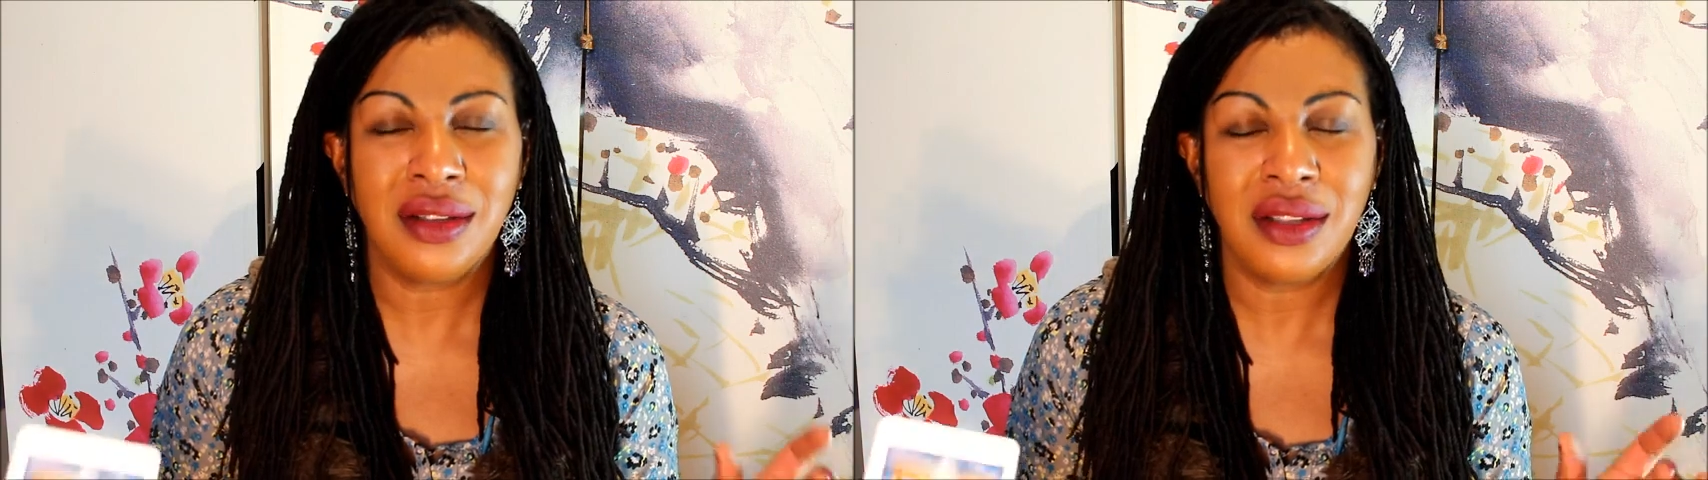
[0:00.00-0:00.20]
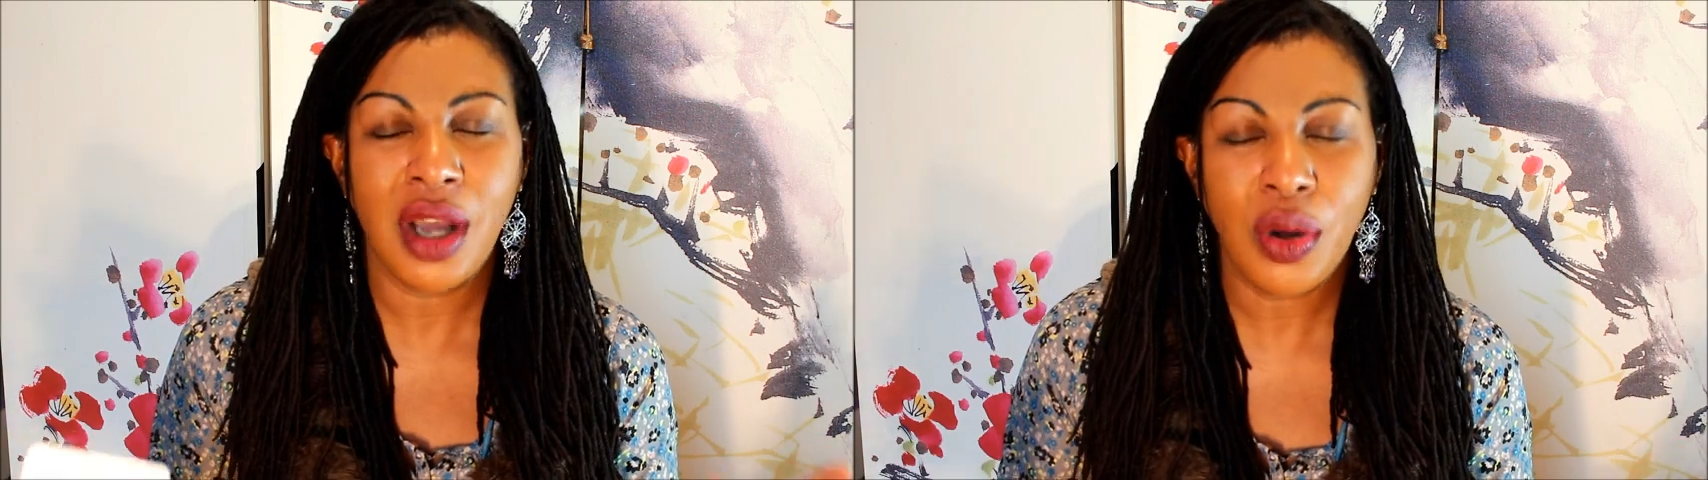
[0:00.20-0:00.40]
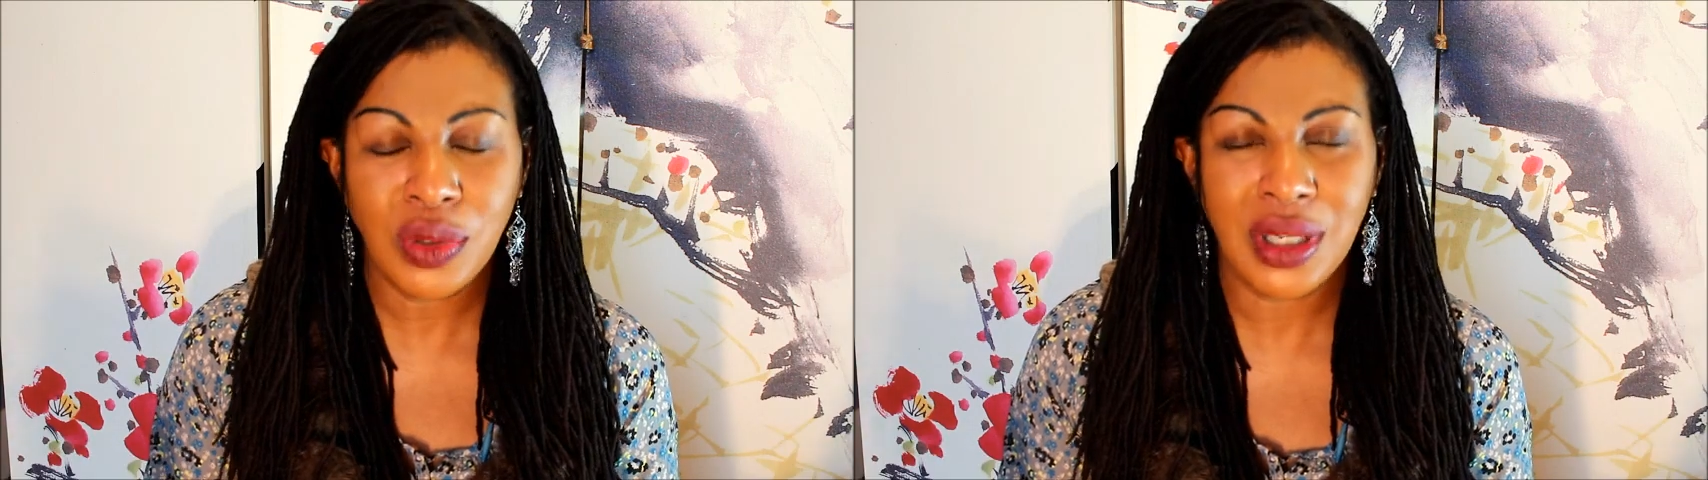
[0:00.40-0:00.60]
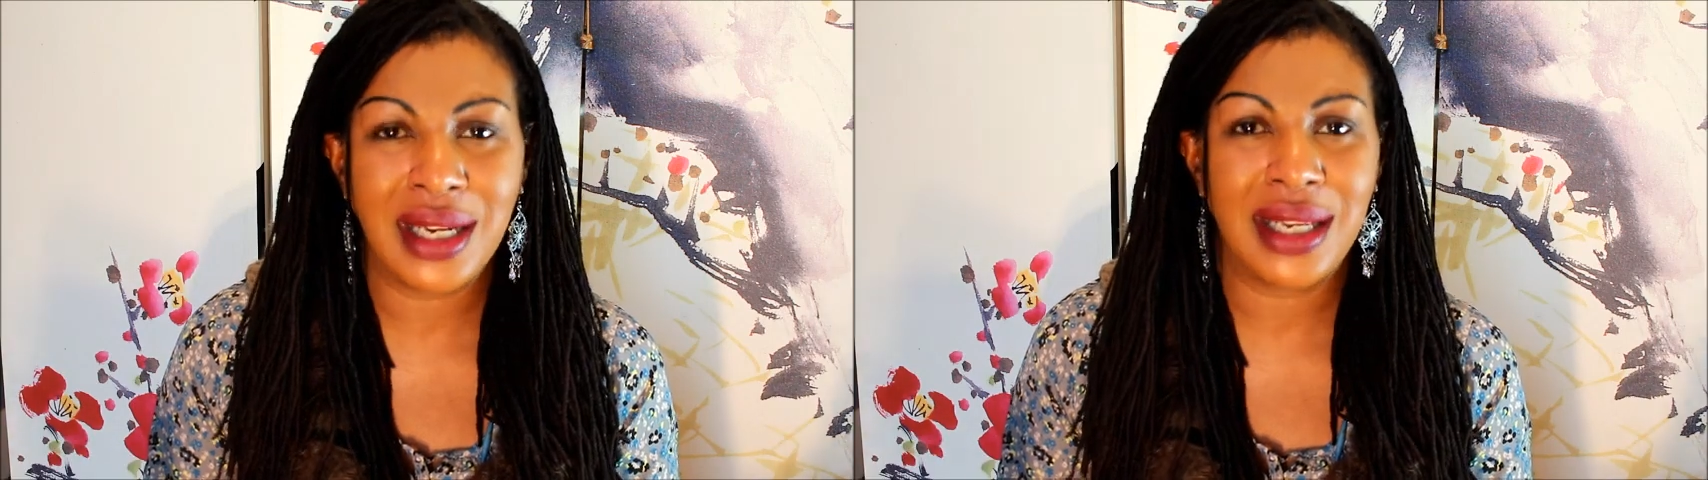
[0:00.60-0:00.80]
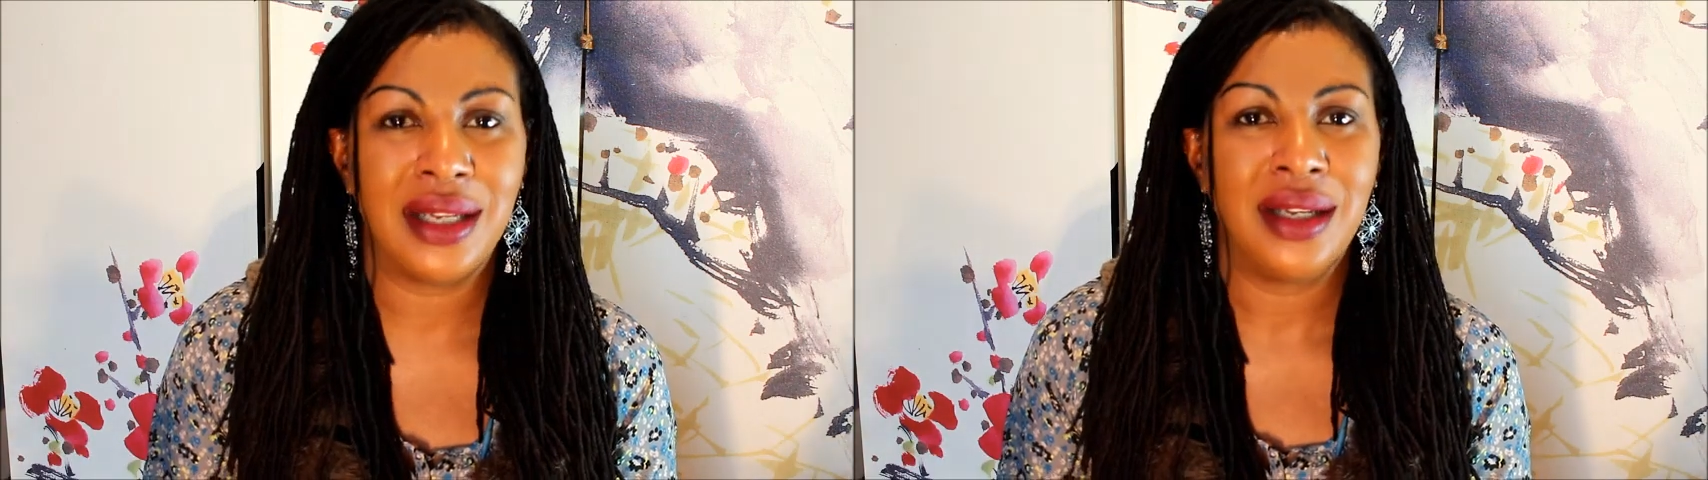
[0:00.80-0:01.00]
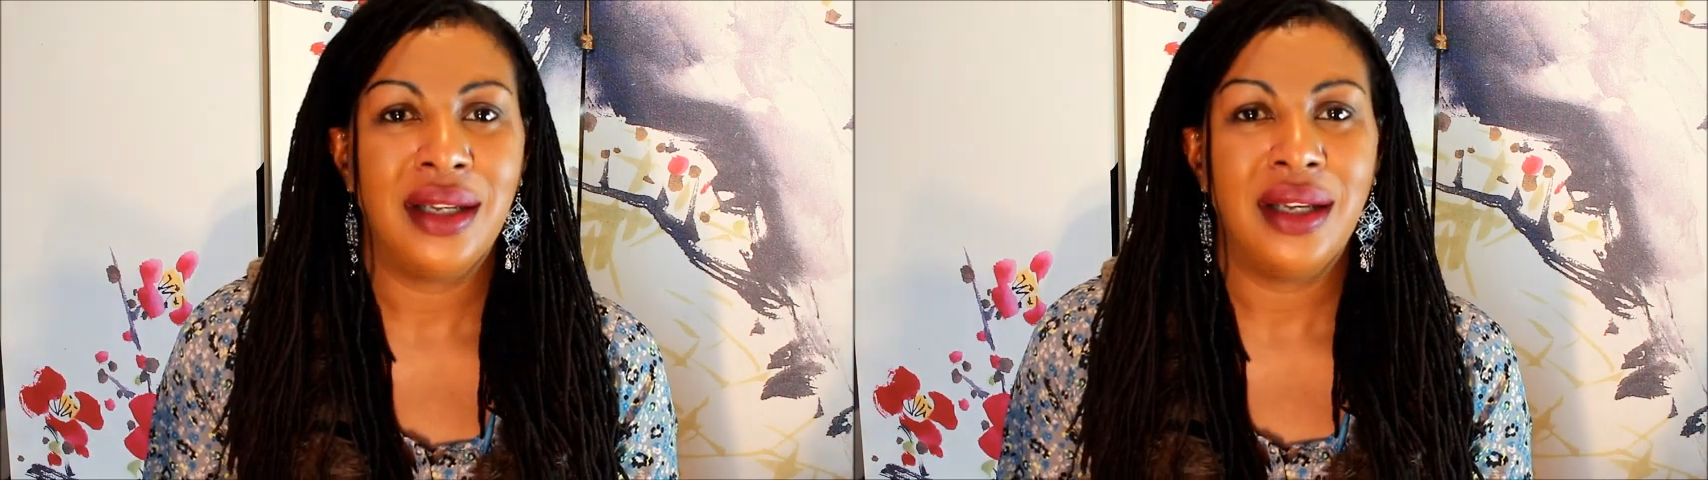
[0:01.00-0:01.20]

totally